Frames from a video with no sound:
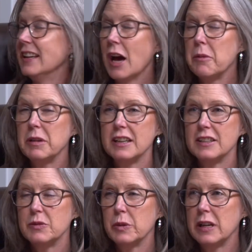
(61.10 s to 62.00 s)
yeah,
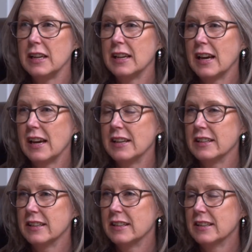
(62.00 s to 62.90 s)
because we had
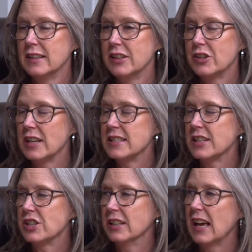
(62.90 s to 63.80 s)
to
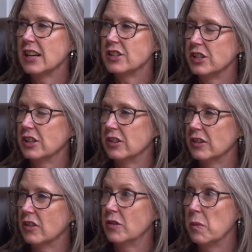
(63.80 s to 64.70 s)
transition last
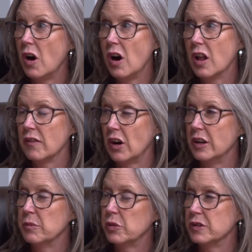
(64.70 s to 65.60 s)
year from all of our
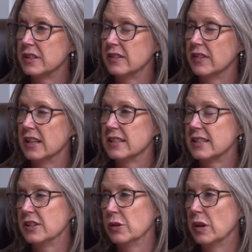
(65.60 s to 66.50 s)
in-person
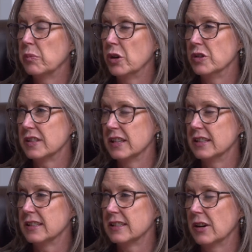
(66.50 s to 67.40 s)
events to
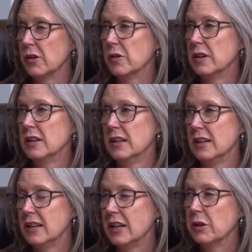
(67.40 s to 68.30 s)
in-person, so
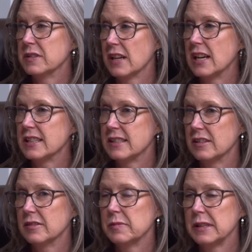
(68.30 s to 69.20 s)
it was a
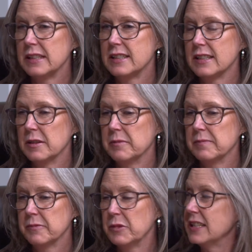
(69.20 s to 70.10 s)
hustle, but
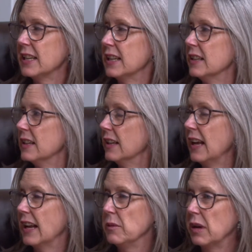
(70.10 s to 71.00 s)
we did it, and
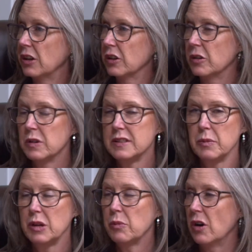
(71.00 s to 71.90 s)
Annie Baker was a
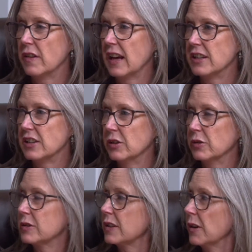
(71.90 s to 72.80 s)
big part of that
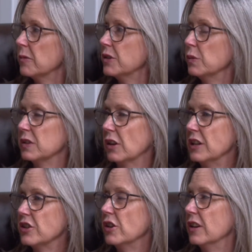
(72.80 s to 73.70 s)
too. So she was our
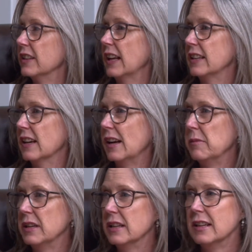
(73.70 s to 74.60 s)
intern at that
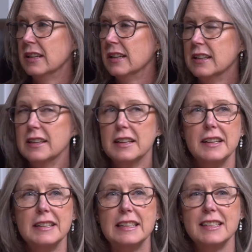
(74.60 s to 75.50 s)
time, and
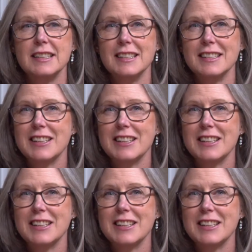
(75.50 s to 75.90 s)
she's